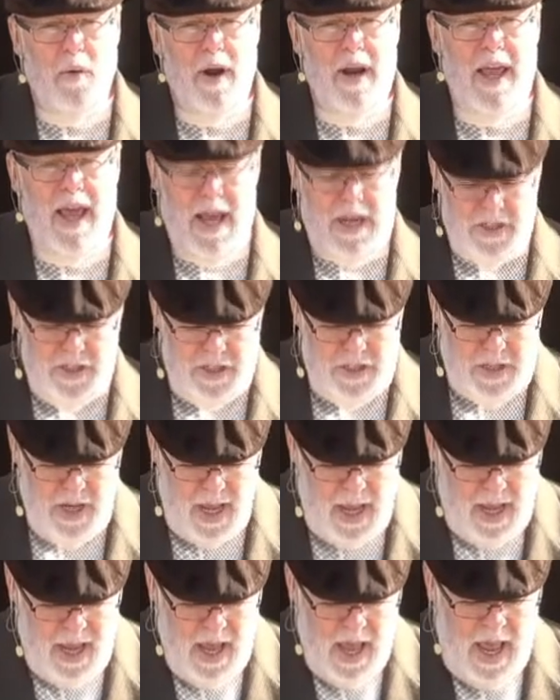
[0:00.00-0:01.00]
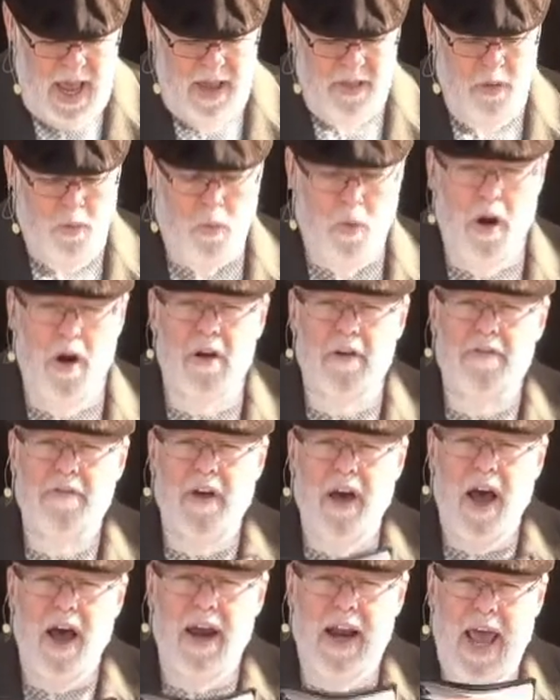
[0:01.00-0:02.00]
has to say. And the Word of
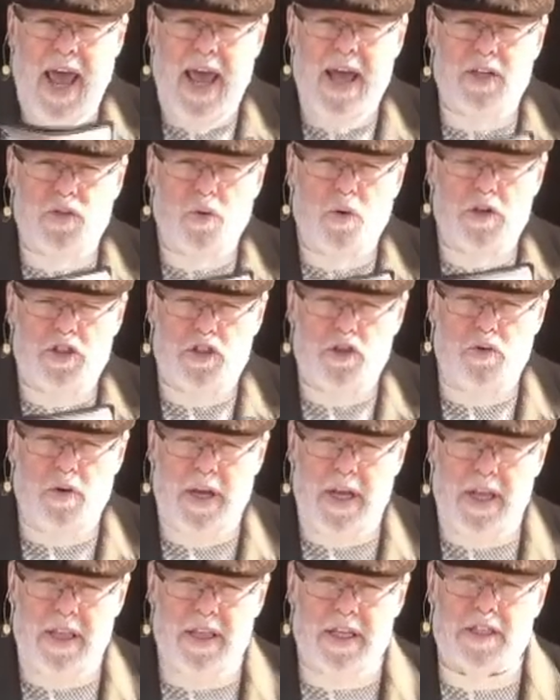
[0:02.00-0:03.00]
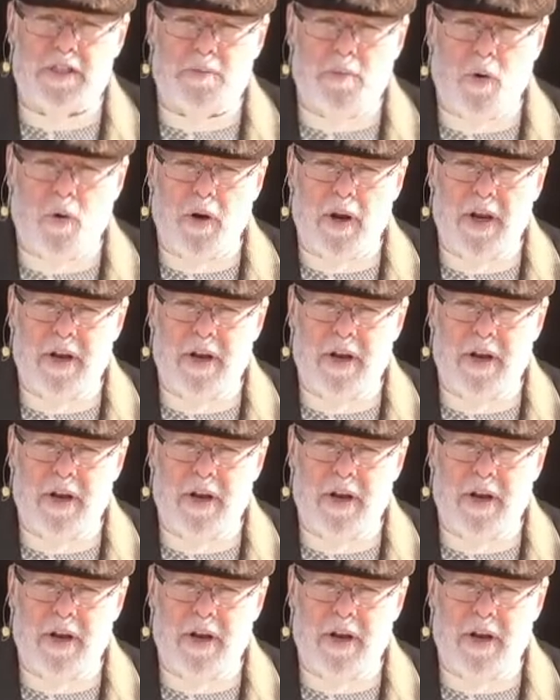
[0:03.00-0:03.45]
God has what you need this morning.